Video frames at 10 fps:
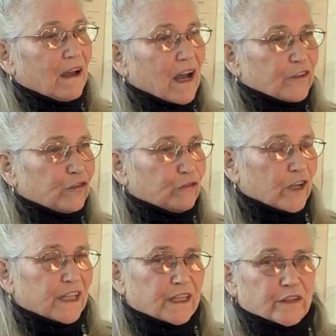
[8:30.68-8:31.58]

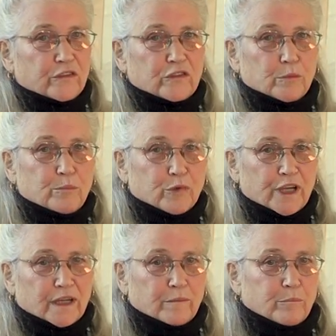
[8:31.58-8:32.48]
Australians to
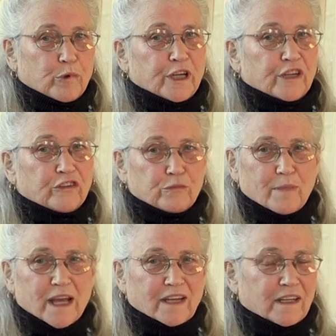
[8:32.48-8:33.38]
bring British
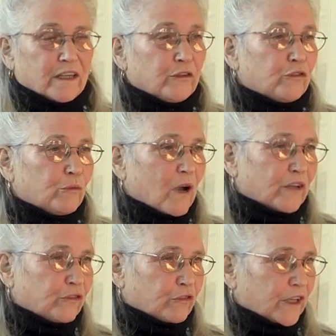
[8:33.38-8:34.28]
men into
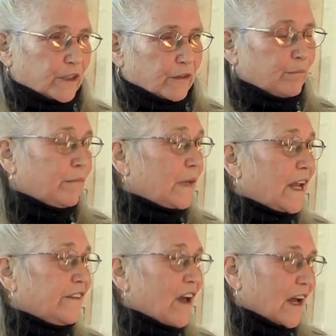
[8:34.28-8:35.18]
Australia,
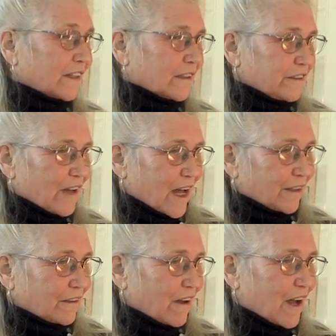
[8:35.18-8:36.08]
men not,
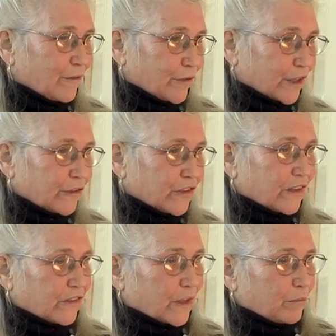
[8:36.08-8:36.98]
not convicts
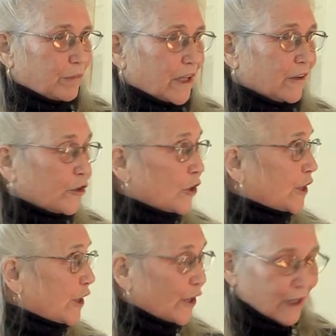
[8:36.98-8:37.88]
as had been
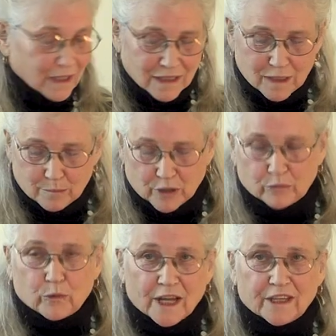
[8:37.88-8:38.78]
earlier,
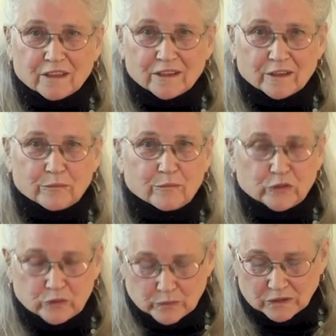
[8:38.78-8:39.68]
but regular
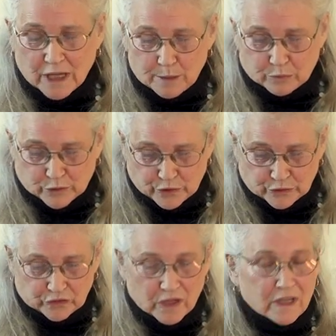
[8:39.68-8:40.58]

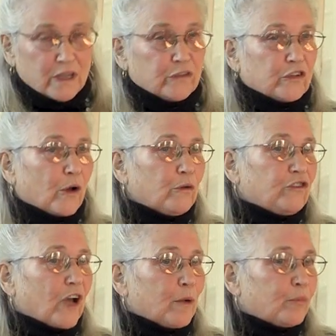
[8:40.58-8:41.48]
laborers. So
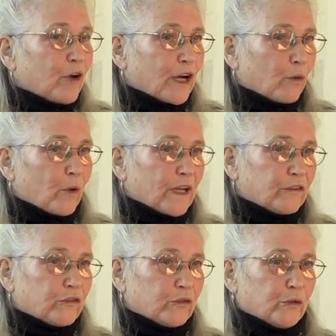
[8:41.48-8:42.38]
John Pryor
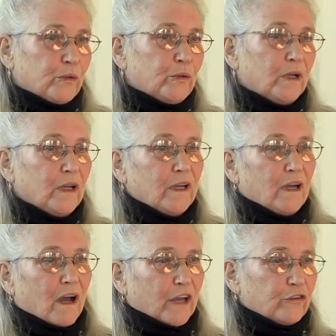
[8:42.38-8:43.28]
went to
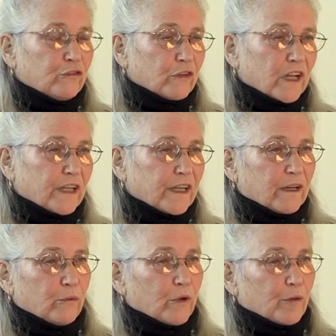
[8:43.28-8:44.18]

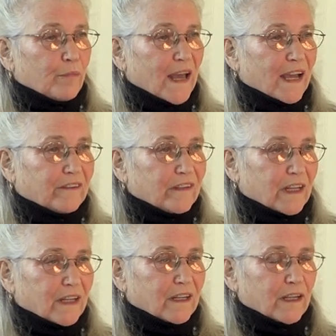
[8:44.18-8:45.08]
Australia, went back to
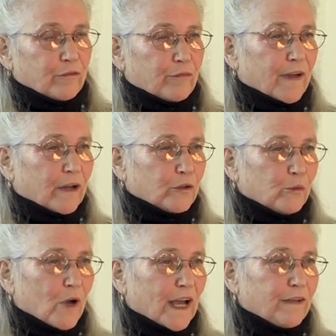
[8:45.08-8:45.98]
England, found
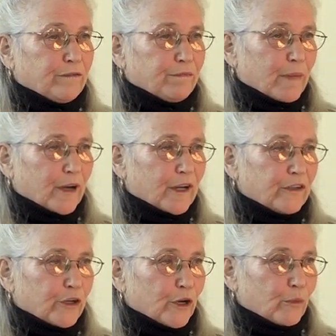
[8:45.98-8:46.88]
a wife,
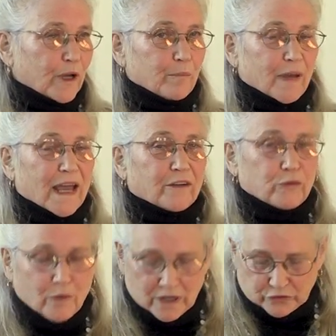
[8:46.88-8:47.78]
married her, went back
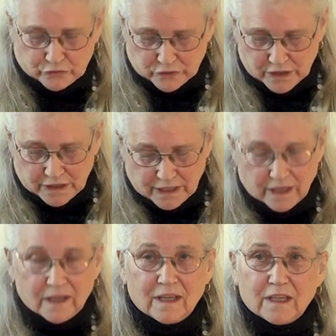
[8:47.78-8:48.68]
to
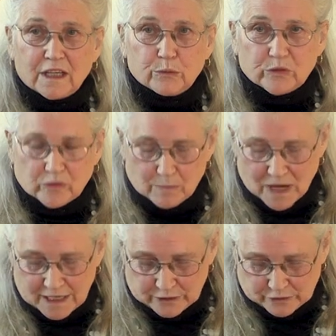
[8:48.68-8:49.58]
Australia. He was a
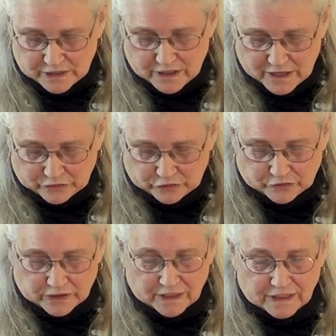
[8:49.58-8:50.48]
miner in
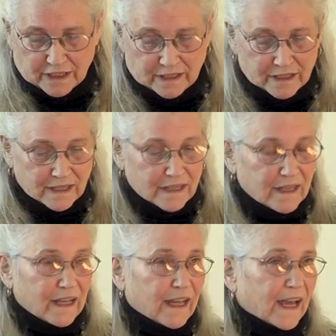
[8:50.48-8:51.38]
Australia
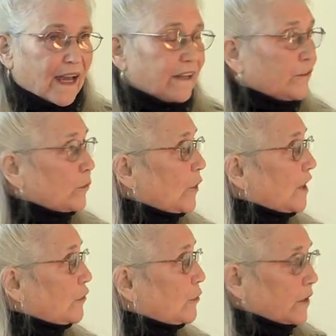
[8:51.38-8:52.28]
and
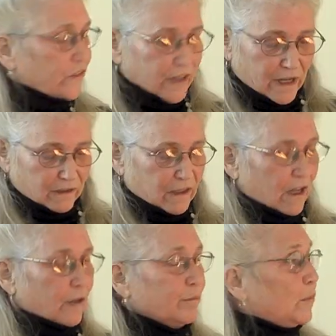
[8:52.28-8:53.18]
went to a town
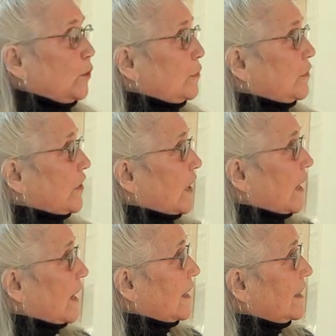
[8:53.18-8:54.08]
called
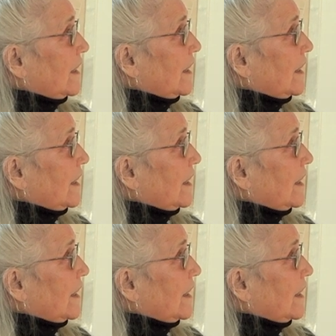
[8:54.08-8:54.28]
Moonta.